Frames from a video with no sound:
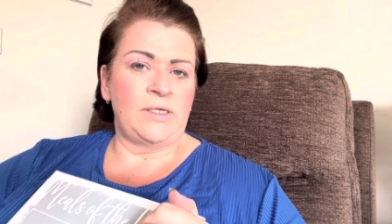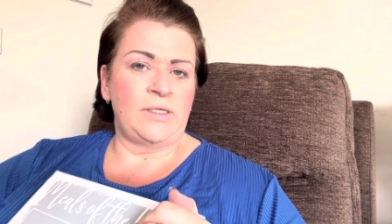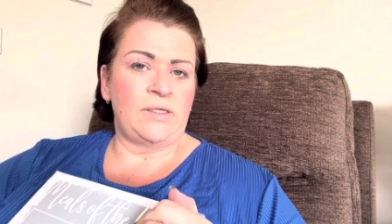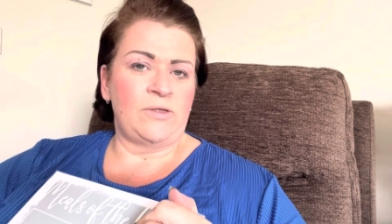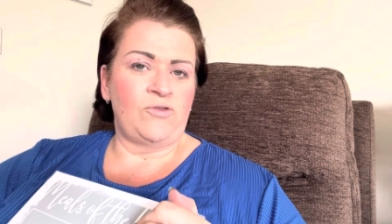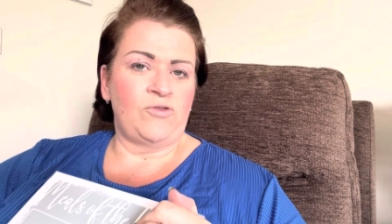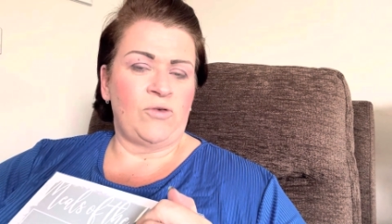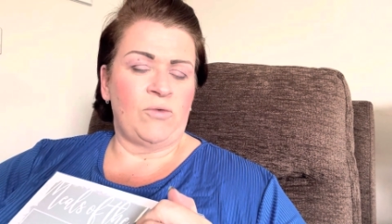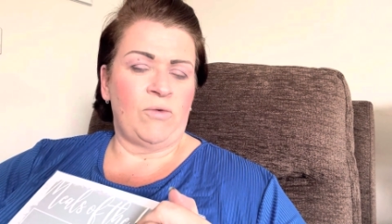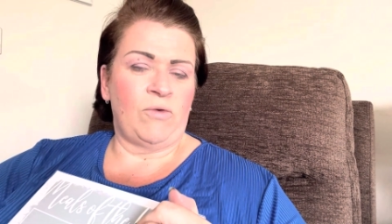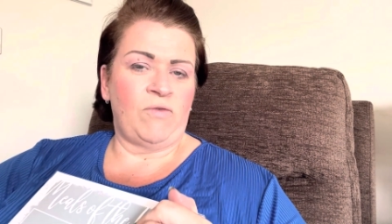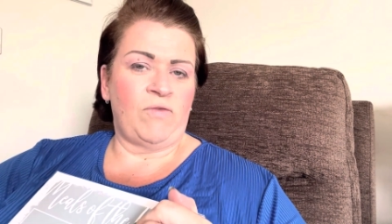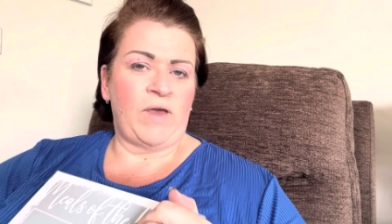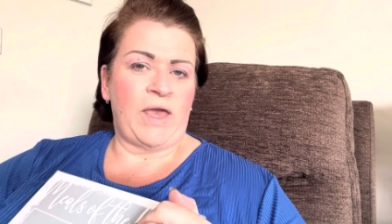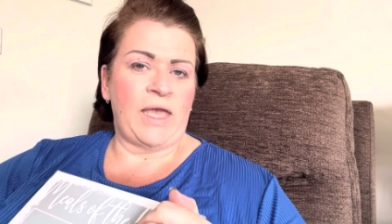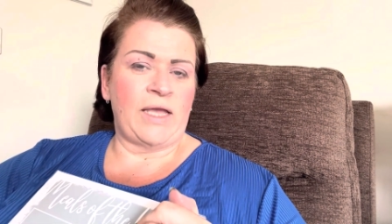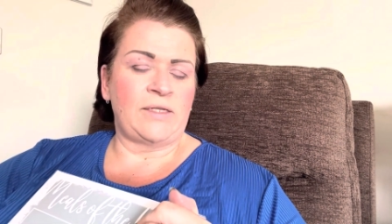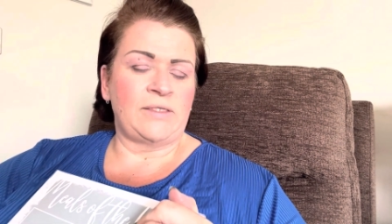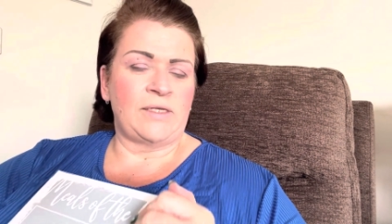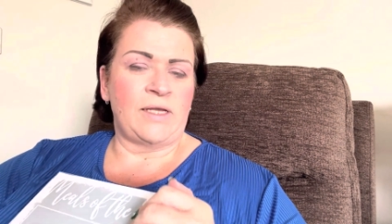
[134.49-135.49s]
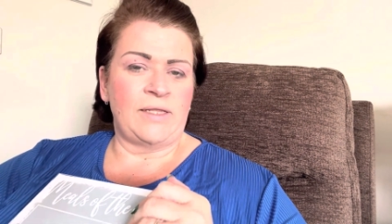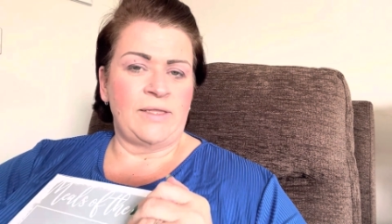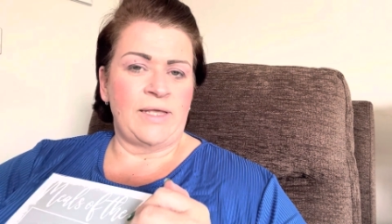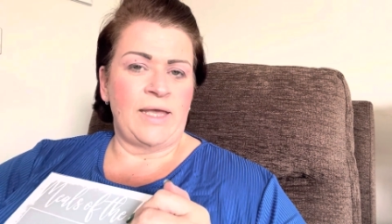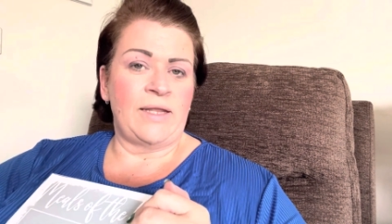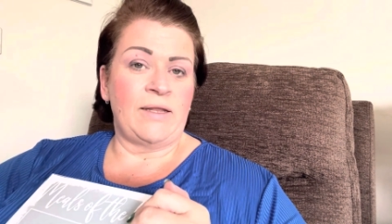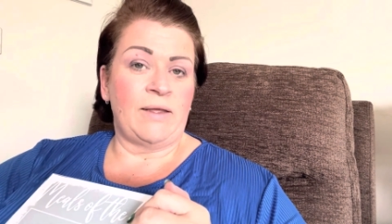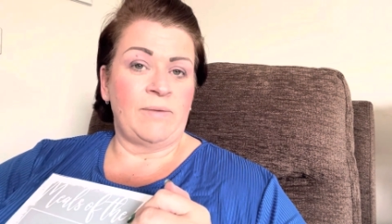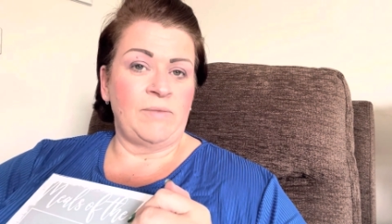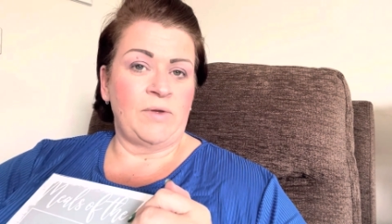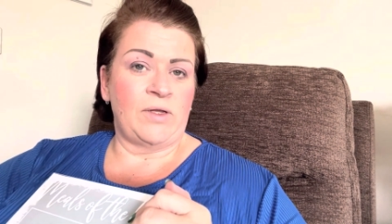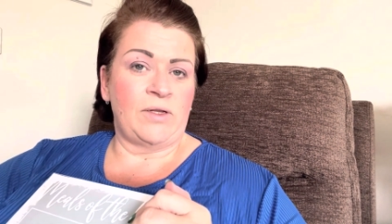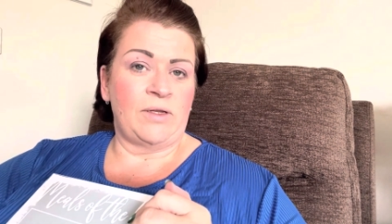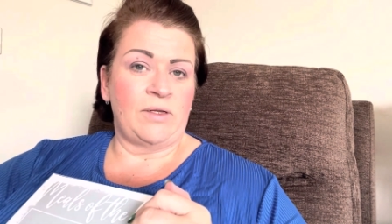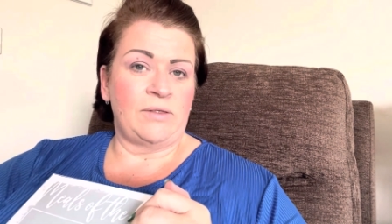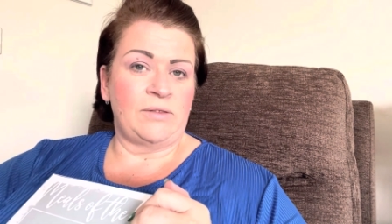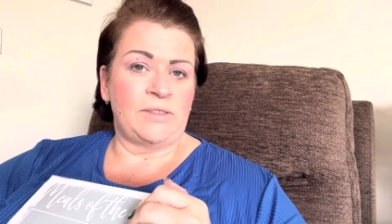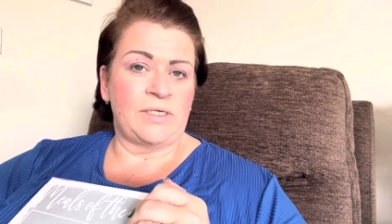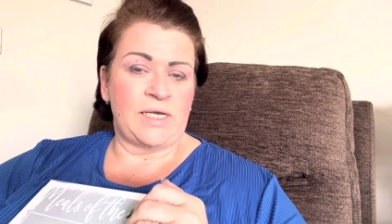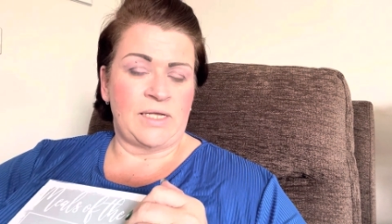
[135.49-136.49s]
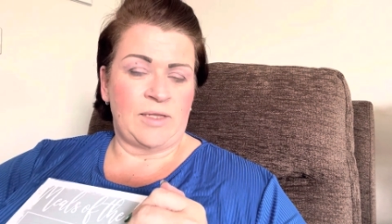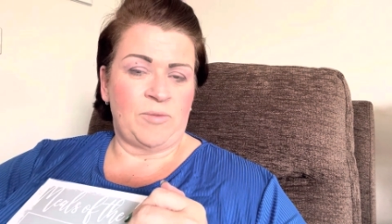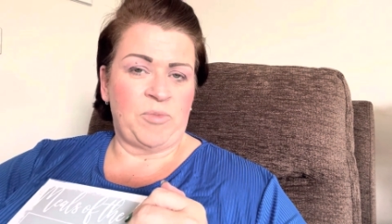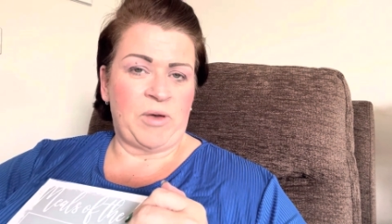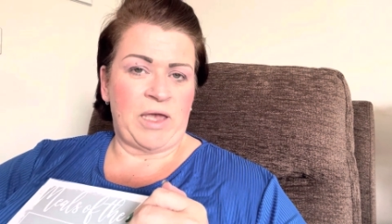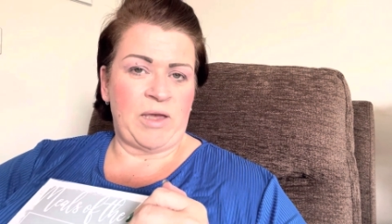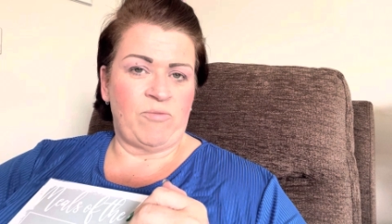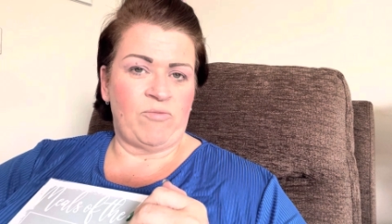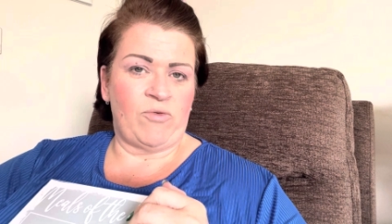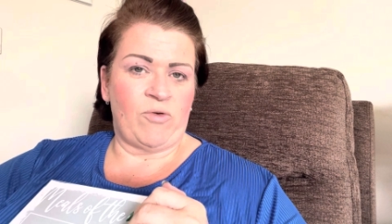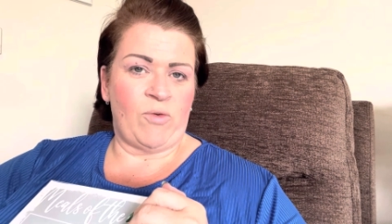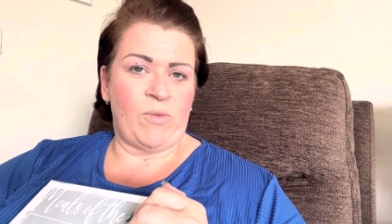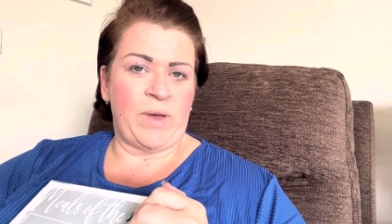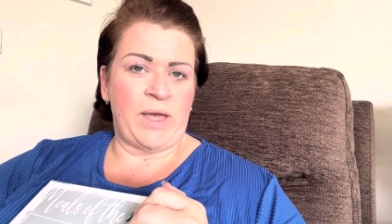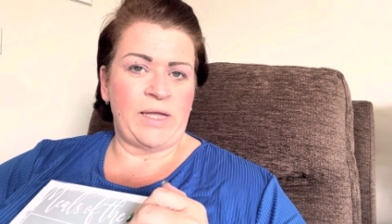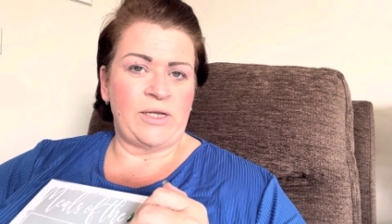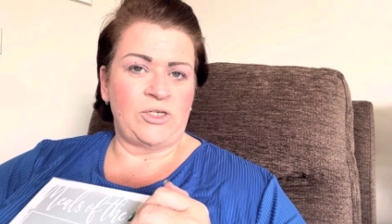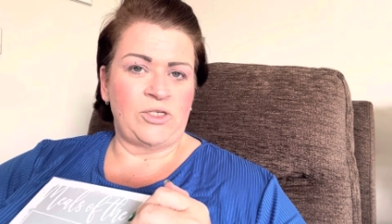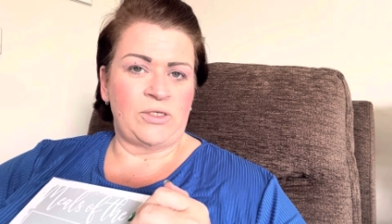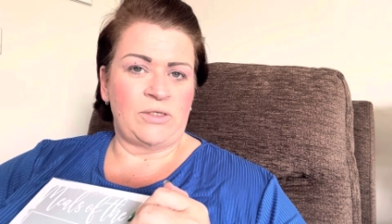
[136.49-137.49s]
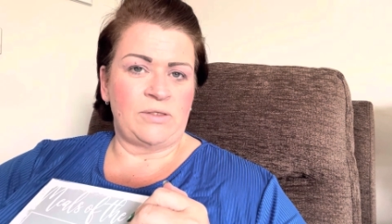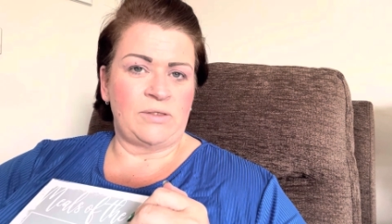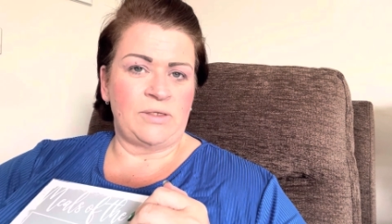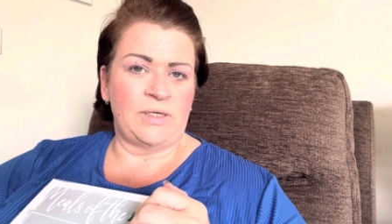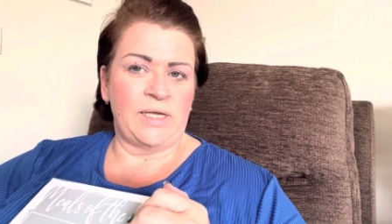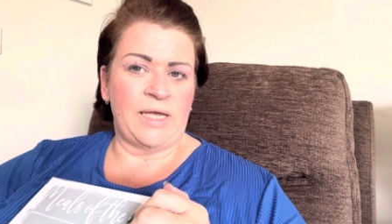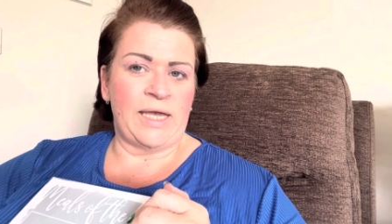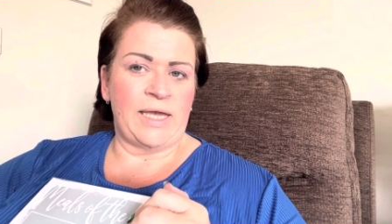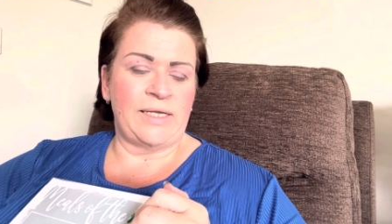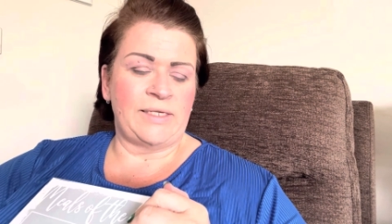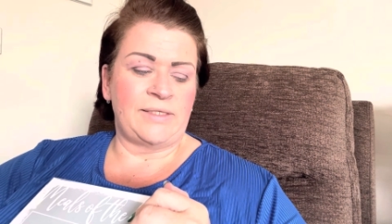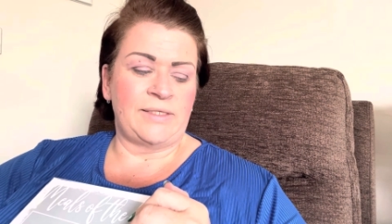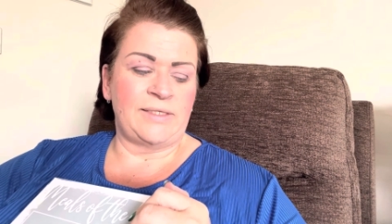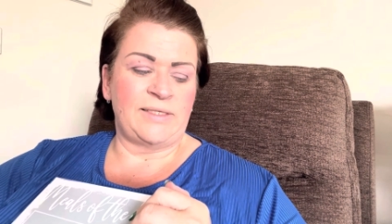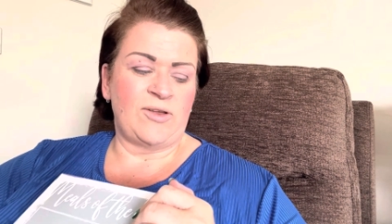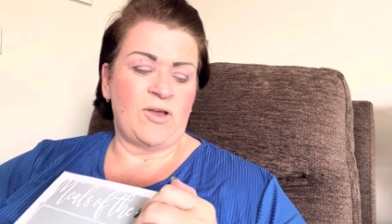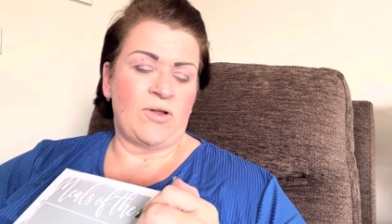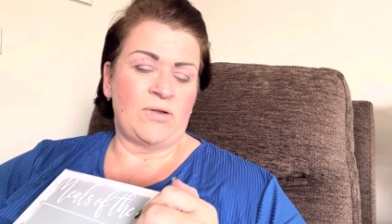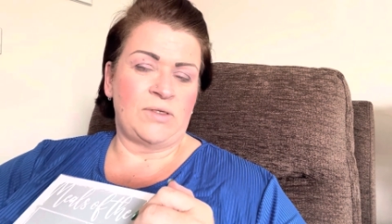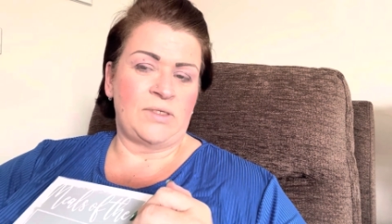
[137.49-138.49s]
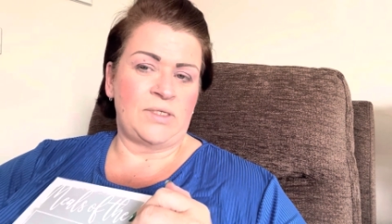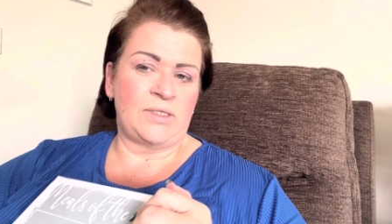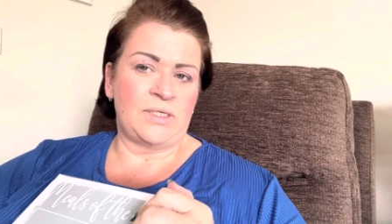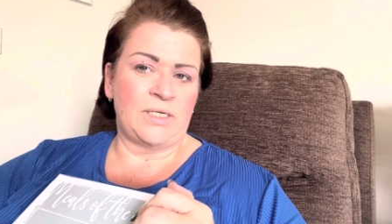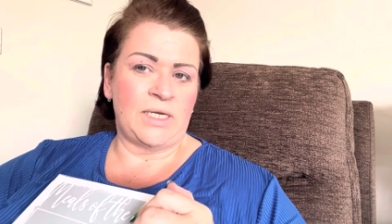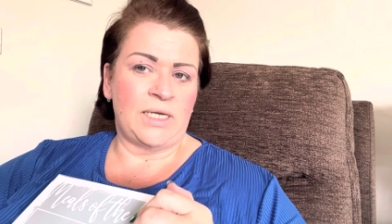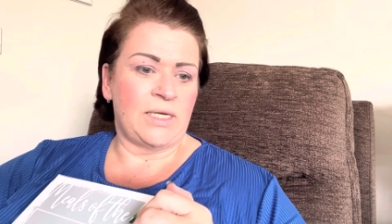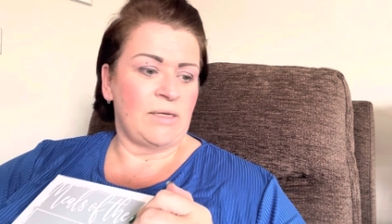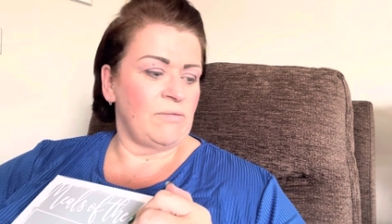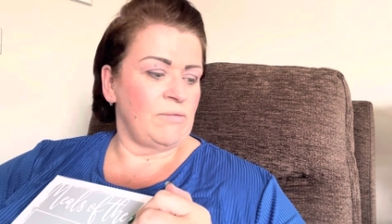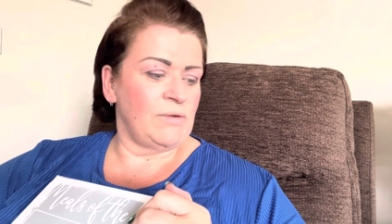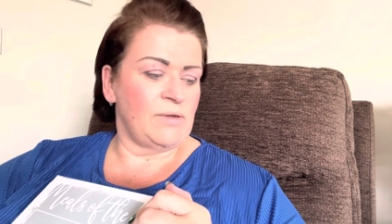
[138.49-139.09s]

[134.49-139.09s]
the true effect and then I'm going to take the paper away just in case it's hard to see